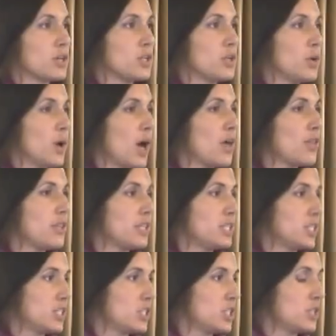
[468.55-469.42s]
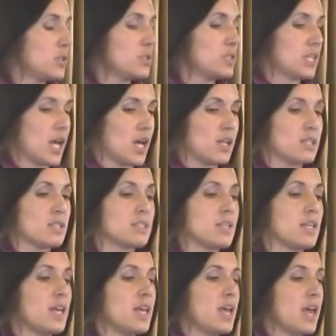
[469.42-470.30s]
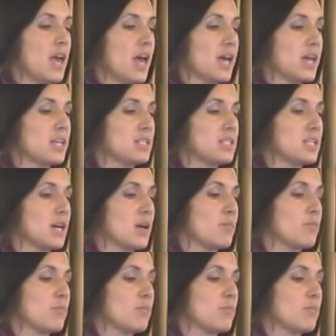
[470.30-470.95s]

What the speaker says: new healthy tissue cells and